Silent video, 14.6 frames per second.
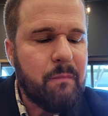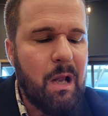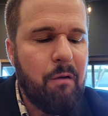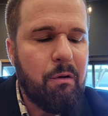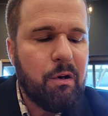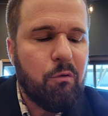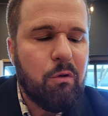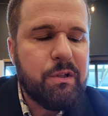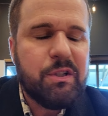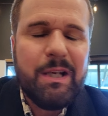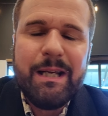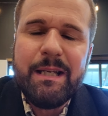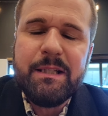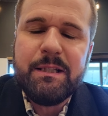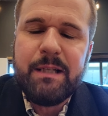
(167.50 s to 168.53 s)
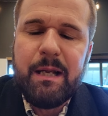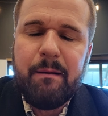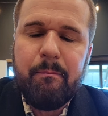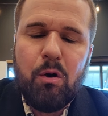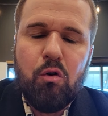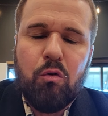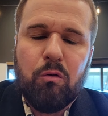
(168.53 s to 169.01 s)
We're going to
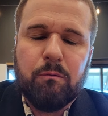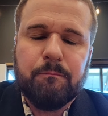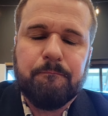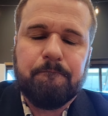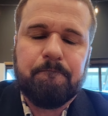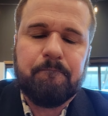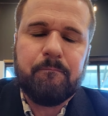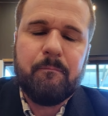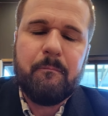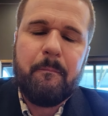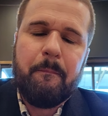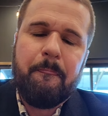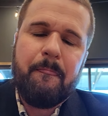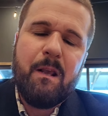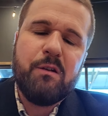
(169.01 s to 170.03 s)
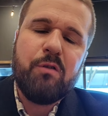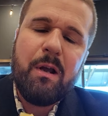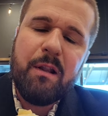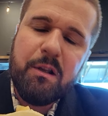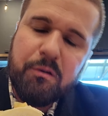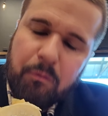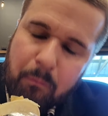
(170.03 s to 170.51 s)
Istanbul. Let's try
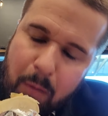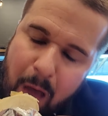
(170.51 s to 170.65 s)
this.